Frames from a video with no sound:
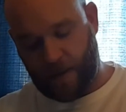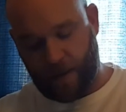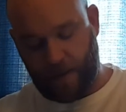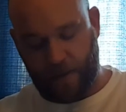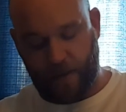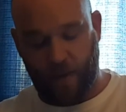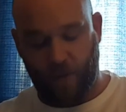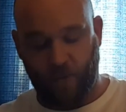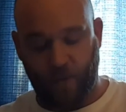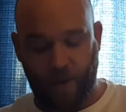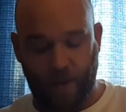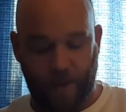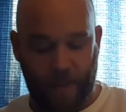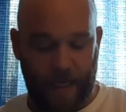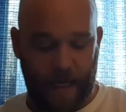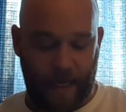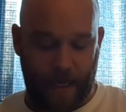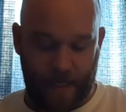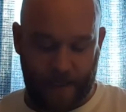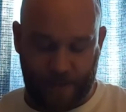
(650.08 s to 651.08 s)
they're real
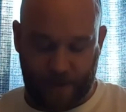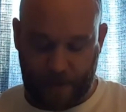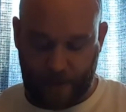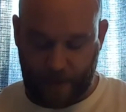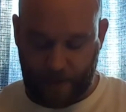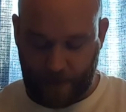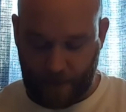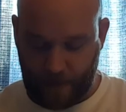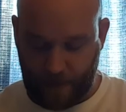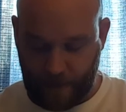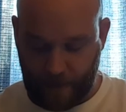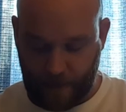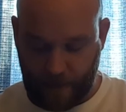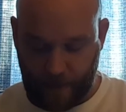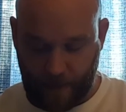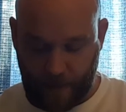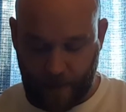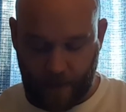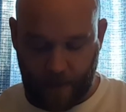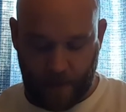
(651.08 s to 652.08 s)
guys.
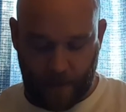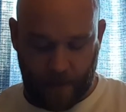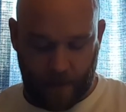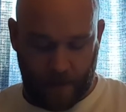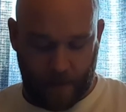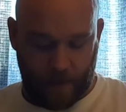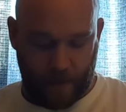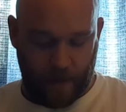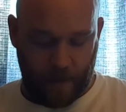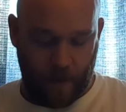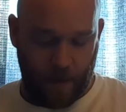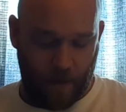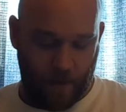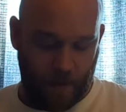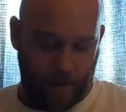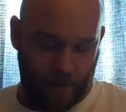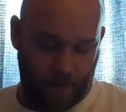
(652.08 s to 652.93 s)
Oh,